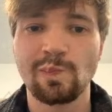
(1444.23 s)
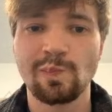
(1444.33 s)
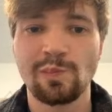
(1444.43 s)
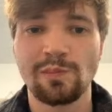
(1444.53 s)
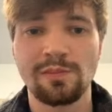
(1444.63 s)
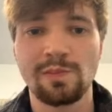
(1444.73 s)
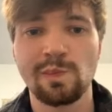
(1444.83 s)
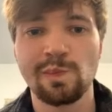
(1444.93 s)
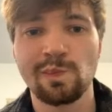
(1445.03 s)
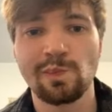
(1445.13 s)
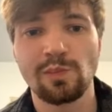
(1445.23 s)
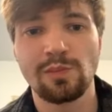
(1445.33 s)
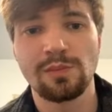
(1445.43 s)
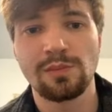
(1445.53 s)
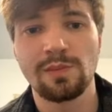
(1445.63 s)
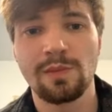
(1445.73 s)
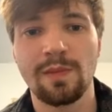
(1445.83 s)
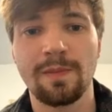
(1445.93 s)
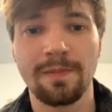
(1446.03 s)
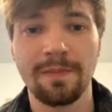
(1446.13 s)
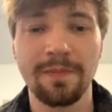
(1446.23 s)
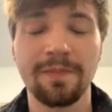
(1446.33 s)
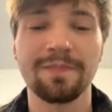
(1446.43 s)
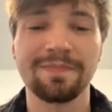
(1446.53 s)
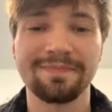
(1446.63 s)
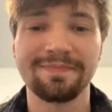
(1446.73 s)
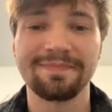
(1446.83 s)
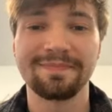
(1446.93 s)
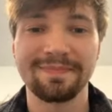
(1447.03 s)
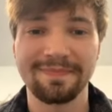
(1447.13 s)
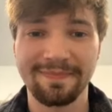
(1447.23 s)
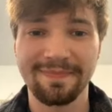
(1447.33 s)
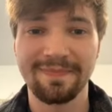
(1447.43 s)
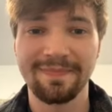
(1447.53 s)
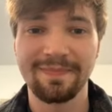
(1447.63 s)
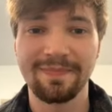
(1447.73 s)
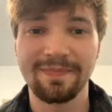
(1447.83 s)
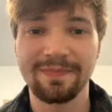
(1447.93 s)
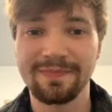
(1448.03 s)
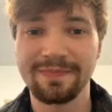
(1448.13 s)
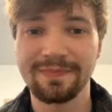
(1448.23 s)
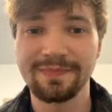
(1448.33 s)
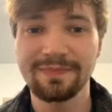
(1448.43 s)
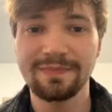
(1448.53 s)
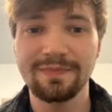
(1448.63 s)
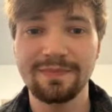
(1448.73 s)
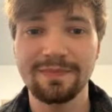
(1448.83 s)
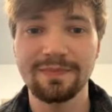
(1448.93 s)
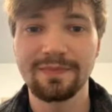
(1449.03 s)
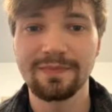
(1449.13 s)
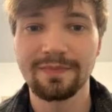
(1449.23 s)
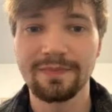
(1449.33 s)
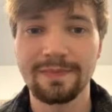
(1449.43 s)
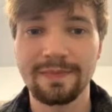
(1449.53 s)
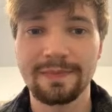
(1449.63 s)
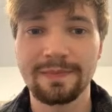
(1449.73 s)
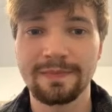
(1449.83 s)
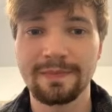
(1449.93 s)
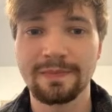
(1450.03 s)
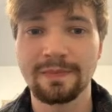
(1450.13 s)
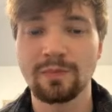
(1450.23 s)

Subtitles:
The person shown says nothing.